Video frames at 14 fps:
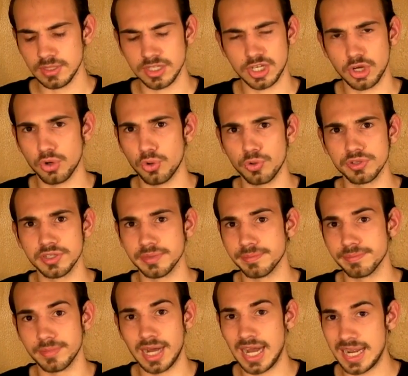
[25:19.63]
cold,
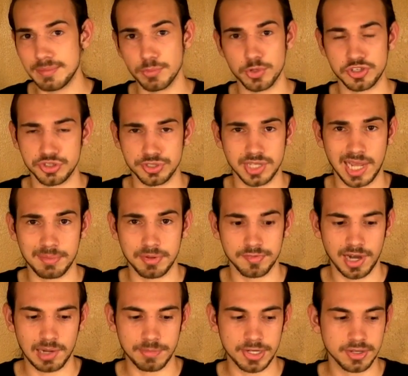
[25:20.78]
high moisture type
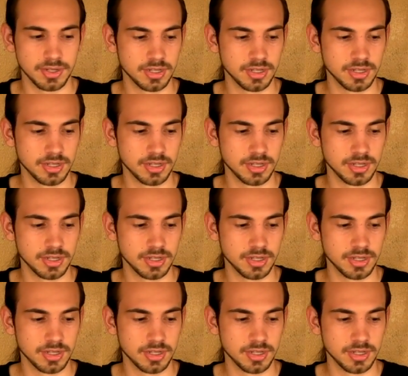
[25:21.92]
environment.